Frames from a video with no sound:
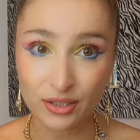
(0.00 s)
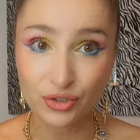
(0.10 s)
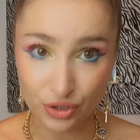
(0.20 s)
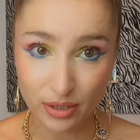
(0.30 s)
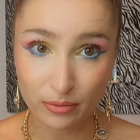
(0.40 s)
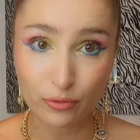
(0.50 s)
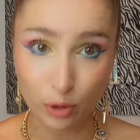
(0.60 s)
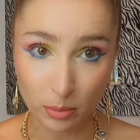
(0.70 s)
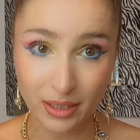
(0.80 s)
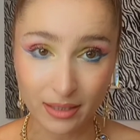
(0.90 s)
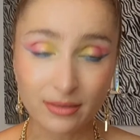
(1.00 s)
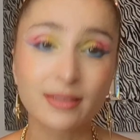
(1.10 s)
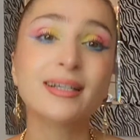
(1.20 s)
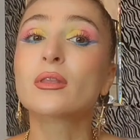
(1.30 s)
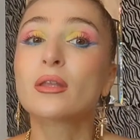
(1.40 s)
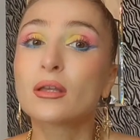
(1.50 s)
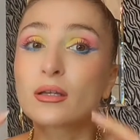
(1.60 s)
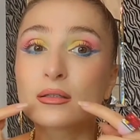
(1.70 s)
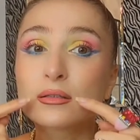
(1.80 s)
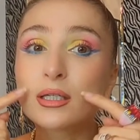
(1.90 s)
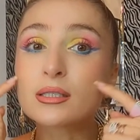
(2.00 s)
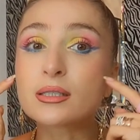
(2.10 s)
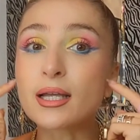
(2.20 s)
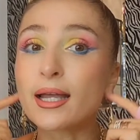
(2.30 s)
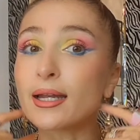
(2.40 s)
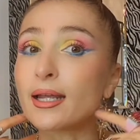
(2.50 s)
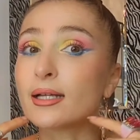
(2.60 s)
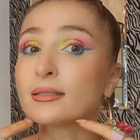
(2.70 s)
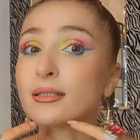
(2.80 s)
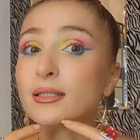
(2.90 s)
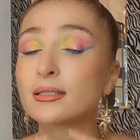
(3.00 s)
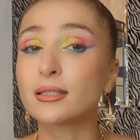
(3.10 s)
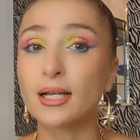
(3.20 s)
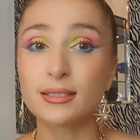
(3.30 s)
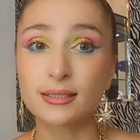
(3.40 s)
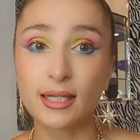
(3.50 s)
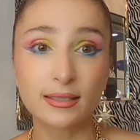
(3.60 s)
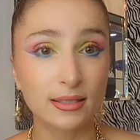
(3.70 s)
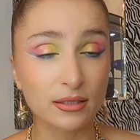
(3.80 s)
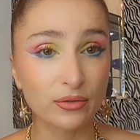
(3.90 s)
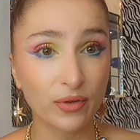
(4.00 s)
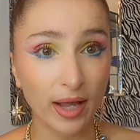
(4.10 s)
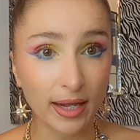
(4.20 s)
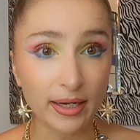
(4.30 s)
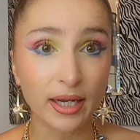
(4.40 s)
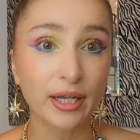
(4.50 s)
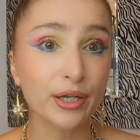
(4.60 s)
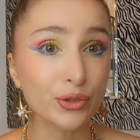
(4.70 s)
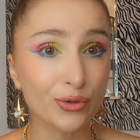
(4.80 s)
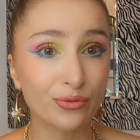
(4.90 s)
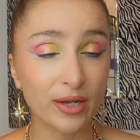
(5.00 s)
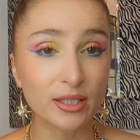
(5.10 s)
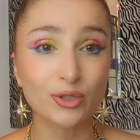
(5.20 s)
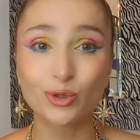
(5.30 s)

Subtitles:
extreme for me. This area is less sensitive area in your face,